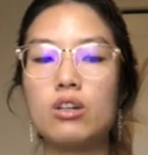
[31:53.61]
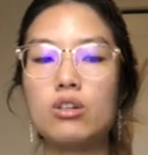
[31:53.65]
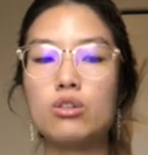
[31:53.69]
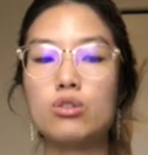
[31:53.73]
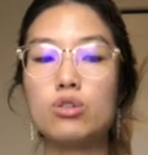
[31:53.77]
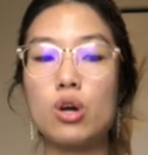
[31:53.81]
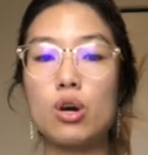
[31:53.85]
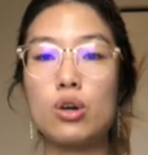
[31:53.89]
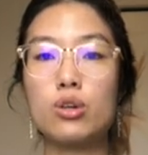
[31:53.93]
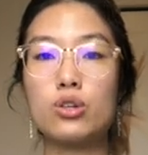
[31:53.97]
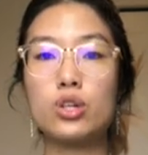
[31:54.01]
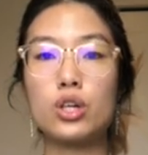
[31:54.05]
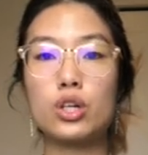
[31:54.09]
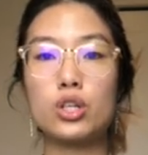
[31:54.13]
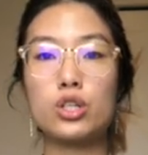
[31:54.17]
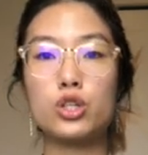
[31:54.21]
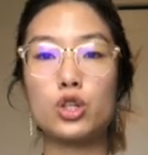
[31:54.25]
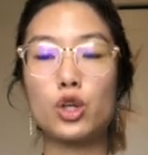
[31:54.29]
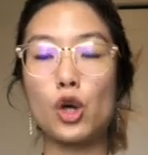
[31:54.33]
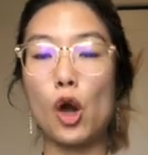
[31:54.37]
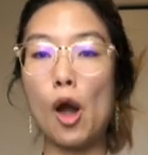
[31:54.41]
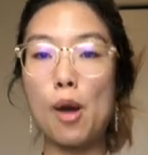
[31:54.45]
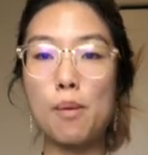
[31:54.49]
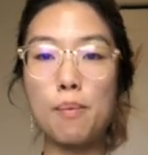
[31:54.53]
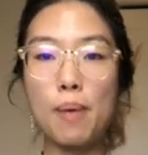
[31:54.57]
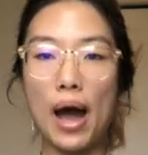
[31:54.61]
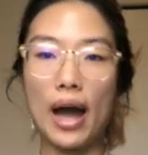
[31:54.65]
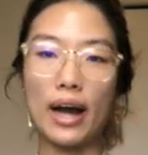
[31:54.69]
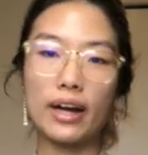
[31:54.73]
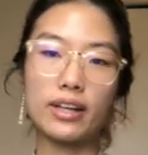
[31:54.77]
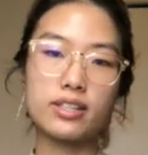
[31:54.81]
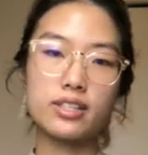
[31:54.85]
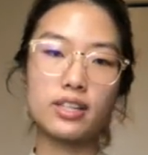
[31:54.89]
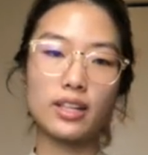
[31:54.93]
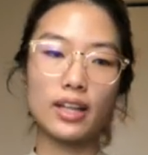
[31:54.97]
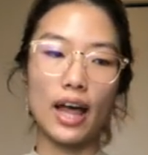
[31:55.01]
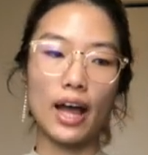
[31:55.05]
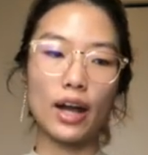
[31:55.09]
don't just go back
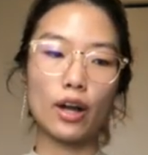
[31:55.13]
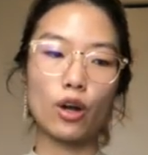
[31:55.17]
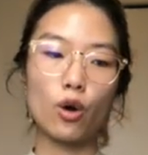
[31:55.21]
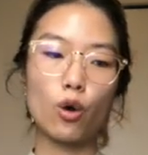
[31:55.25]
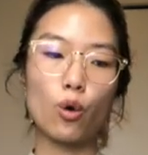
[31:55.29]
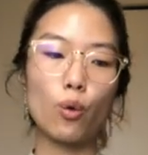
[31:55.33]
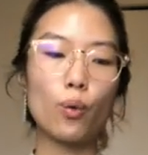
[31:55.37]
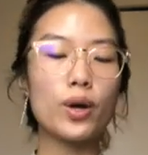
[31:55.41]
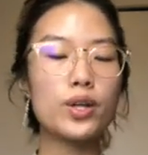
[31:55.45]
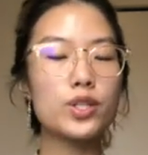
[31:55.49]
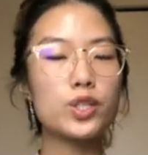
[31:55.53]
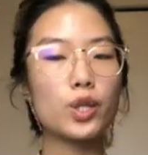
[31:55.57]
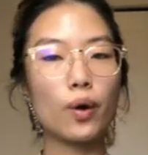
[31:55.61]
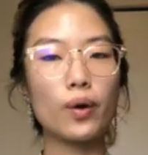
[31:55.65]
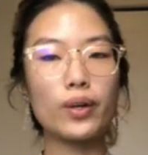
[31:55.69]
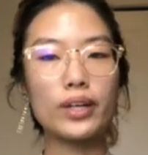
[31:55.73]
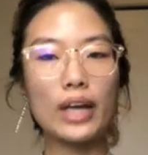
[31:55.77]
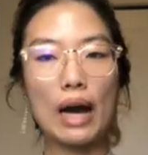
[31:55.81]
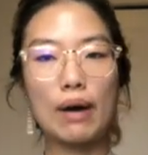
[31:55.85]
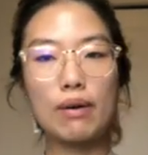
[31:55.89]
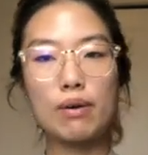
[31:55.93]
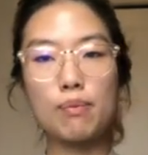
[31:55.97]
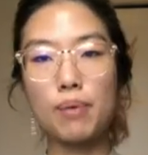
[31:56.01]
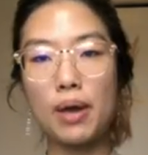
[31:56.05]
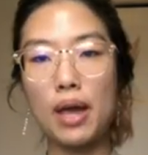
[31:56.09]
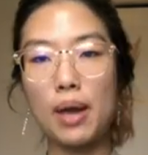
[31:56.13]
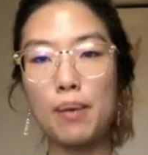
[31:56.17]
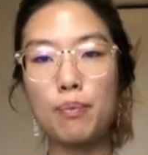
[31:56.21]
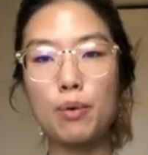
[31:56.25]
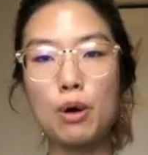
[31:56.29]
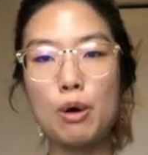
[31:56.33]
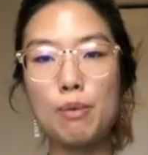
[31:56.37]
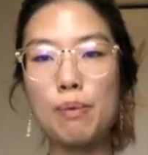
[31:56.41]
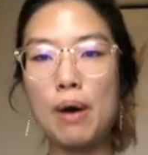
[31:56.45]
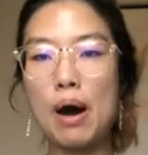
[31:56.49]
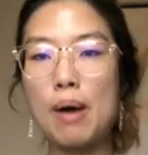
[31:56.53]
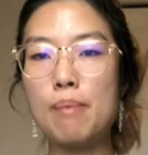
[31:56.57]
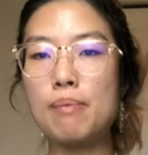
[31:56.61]
to always going out with people,
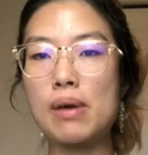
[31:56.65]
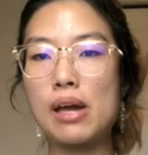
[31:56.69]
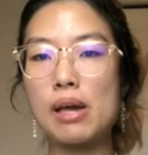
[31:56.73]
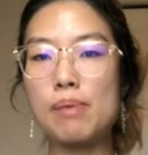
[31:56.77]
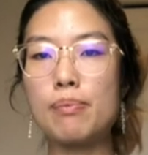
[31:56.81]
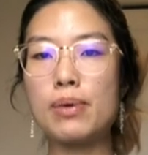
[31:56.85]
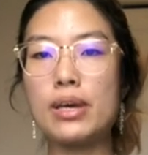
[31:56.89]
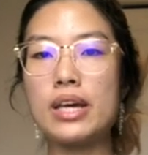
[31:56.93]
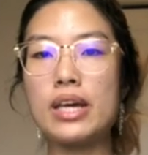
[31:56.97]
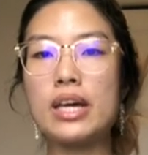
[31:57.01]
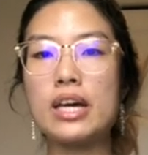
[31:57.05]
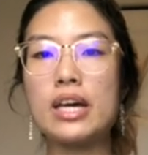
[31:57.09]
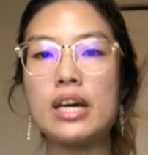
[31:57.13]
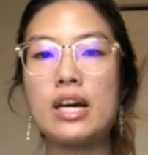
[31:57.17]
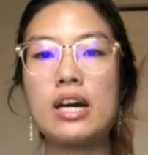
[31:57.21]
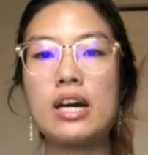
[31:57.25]
but maybe